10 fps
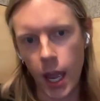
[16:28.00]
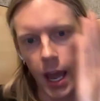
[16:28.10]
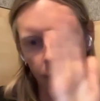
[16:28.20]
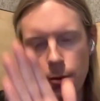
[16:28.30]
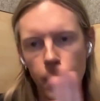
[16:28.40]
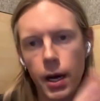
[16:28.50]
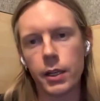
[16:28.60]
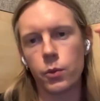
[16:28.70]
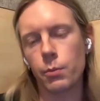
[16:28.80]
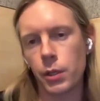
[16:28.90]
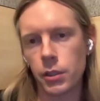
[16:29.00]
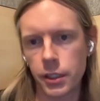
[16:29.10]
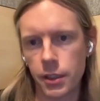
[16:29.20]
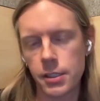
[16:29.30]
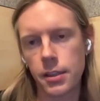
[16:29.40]
have in mind when
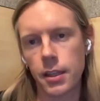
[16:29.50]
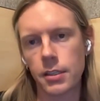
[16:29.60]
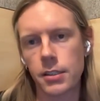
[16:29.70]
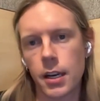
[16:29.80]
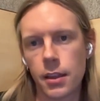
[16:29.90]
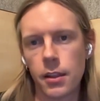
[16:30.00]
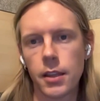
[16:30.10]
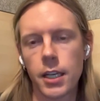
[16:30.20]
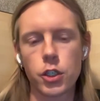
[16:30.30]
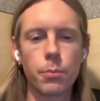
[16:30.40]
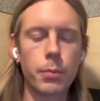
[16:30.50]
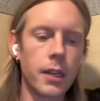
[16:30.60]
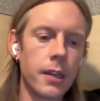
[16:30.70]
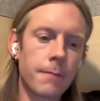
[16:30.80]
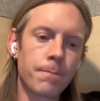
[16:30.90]
building these things. And I think that should
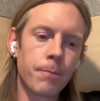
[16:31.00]
be